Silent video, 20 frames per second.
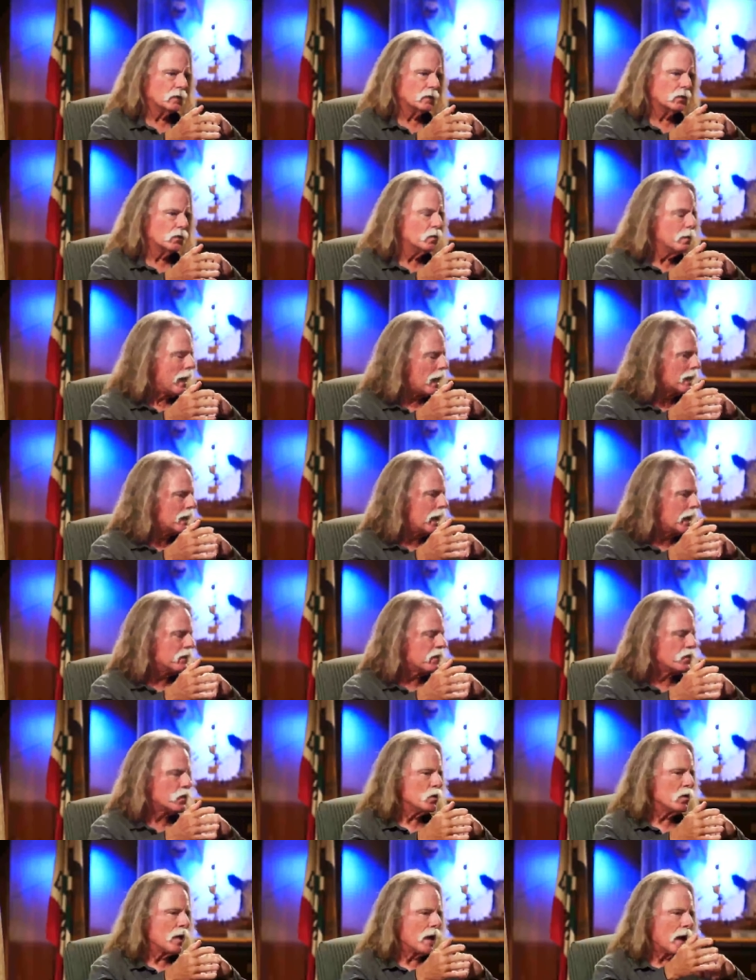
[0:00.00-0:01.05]
Too bad he had to
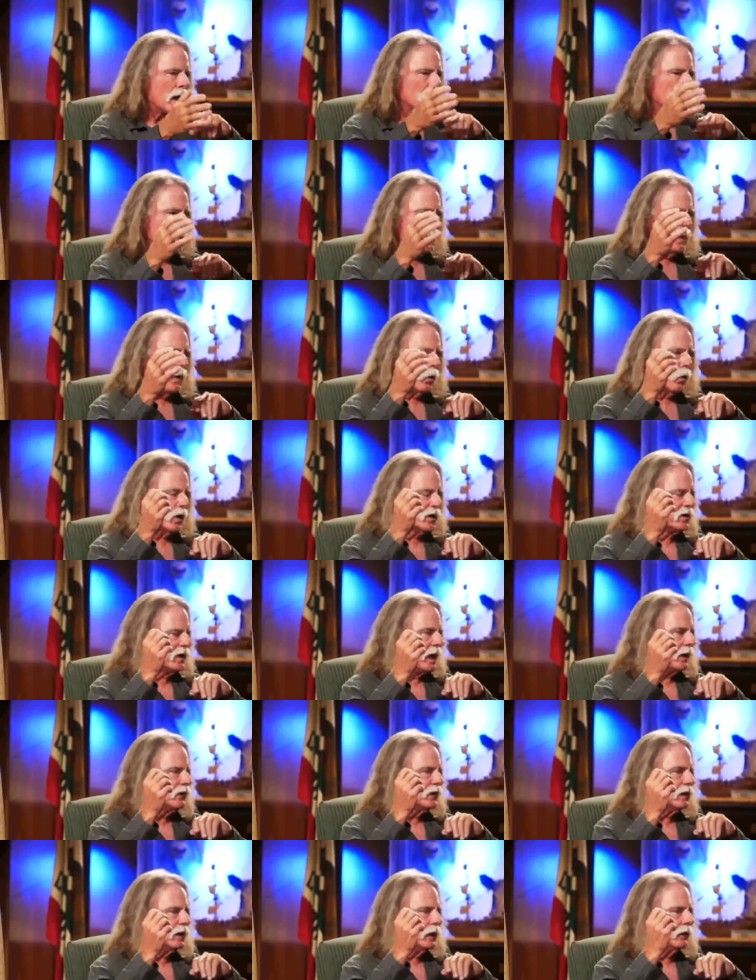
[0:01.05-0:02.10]
do that. Or a
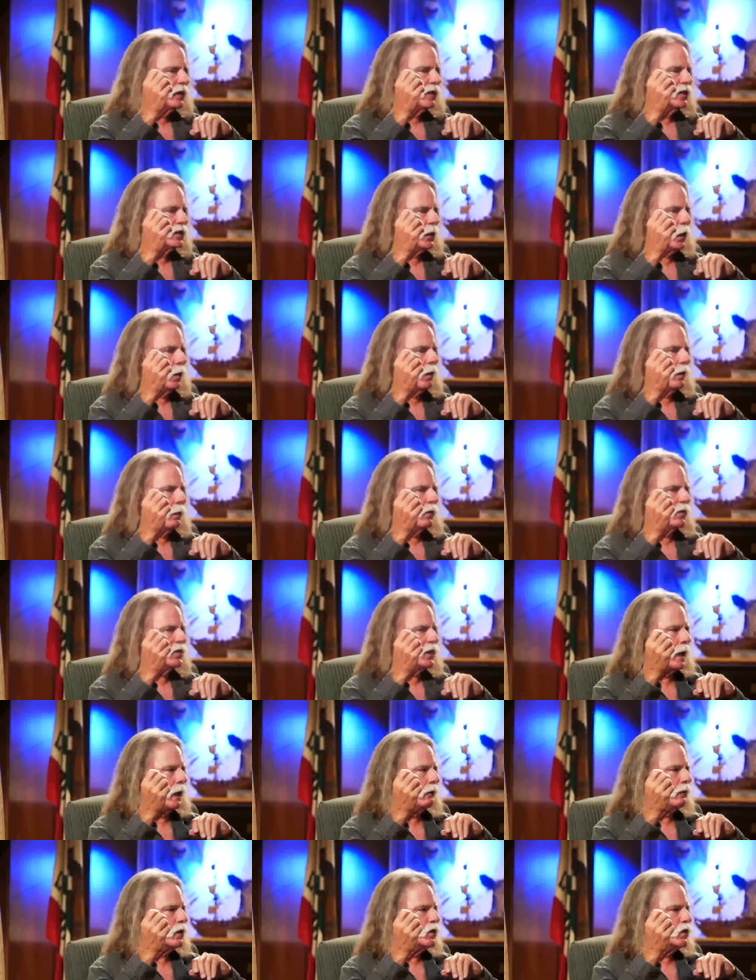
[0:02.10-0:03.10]
David Livingstone that was out in the